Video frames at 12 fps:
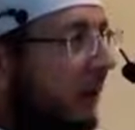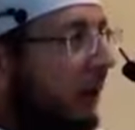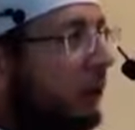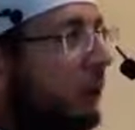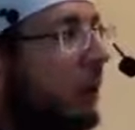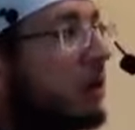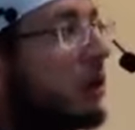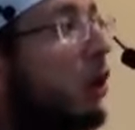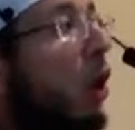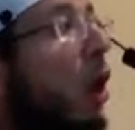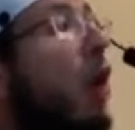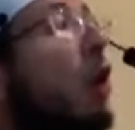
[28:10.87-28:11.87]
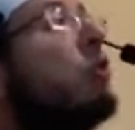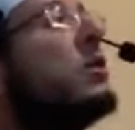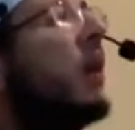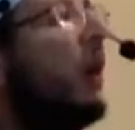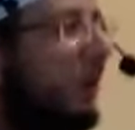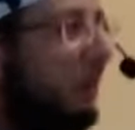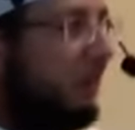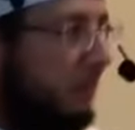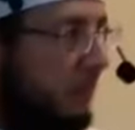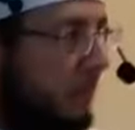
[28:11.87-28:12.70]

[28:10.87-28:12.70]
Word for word: and don't cause harm.